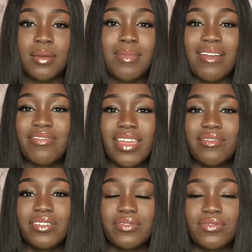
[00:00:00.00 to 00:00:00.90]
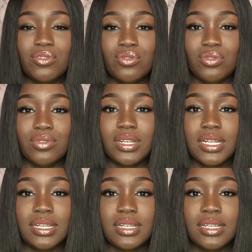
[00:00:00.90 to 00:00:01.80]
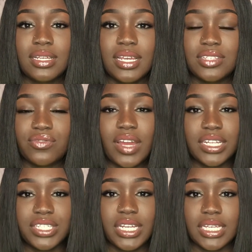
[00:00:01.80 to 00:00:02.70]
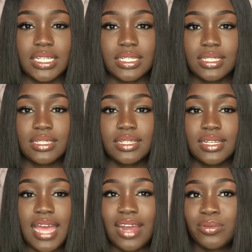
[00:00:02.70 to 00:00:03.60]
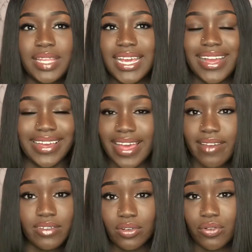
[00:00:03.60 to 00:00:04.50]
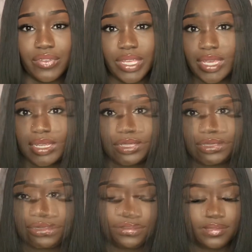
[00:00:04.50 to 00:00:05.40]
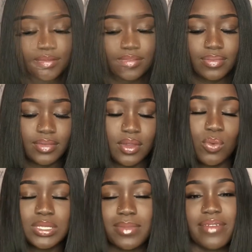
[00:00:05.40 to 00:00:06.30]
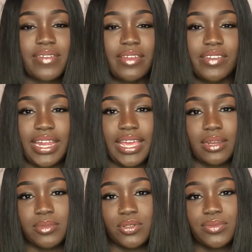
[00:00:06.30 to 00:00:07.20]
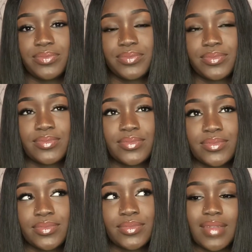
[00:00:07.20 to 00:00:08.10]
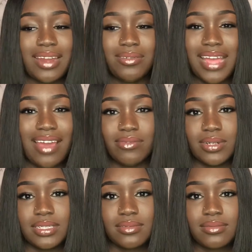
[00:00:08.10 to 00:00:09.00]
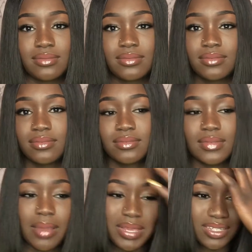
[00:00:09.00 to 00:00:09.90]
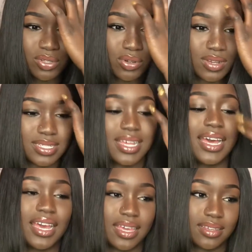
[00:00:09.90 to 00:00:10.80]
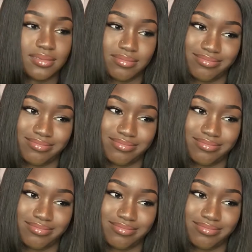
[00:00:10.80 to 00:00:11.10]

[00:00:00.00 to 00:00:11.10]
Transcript: My favorite food is fried chicken. I don't think I could ever go vegan. I can't. What's my favorite animal? I don't have one. I mean, dogs, hi.